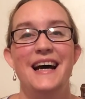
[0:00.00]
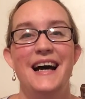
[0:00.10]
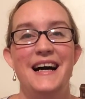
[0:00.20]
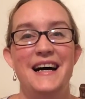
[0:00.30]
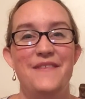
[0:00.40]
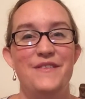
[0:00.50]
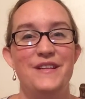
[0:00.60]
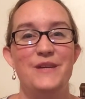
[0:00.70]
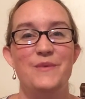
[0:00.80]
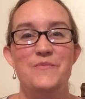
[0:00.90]
I'll have a
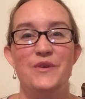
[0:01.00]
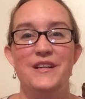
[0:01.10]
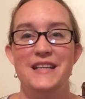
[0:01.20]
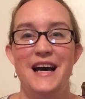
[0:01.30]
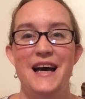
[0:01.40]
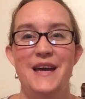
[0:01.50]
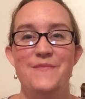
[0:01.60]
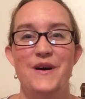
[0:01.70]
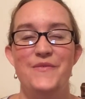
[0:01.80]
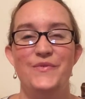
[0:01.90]
little bit more
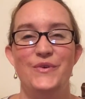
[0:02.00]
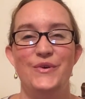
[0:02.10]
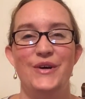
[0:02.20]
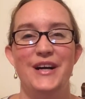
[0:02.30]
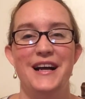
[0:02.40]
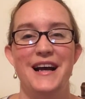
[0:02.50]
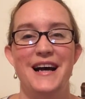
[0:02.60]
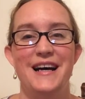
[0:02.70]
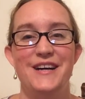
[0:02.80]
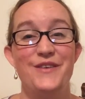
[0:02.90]
time for
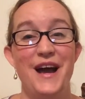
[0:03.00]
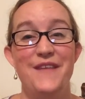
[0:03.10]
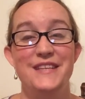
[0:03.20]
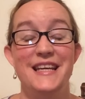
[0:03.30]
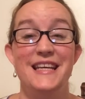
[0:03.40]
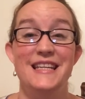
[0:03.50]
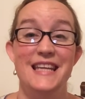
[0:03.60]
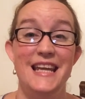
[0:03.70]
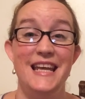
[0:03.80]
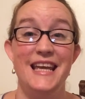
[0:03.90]
crafting and
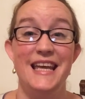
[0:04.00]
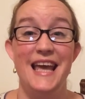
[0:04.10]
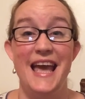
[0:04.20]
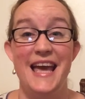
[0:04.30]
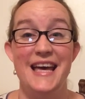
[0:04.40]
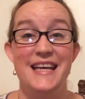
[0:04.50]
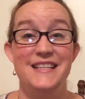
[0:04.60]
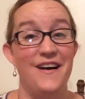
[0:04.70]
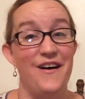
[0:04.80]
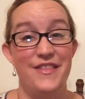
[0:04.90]
knitting
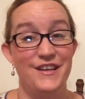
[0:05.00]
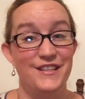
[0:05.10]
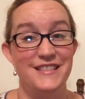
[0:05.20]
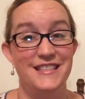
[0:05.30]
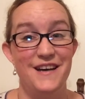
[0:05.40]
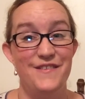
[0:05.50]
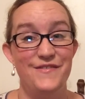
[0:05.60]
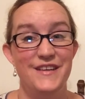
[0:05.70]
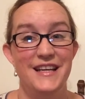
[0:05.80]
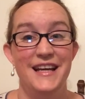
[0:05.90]
and all the good stuff.
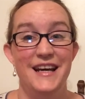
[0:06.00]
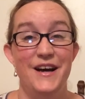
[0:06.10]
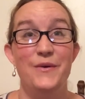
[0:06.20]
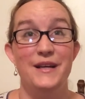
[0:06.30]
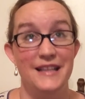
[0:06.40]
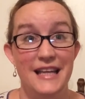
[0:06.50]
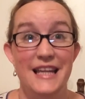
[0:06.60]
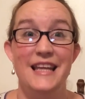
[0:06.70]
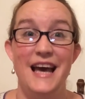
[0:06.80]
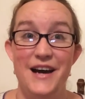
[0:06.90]
Oh, and
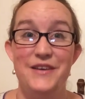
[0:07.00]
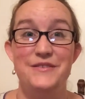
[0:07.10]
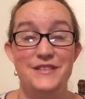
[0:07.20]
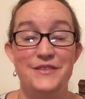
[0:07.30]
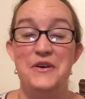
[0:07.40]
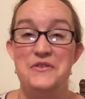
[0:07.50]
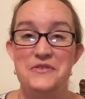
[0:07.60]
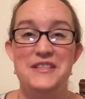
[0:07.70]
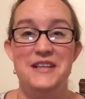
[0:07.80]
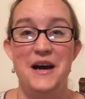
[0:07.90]
cleaning the house and
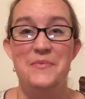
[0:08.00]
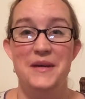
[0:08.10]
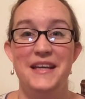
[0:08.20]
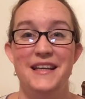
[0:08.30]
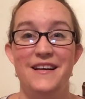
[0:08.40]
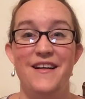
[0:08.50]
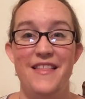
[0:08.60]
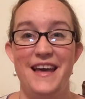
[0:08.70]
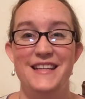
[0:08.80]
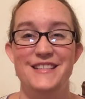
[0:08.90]
grocery shopping and all
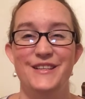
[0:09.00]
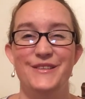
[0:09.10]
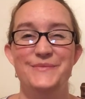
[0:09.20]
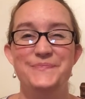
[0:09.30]
of that too.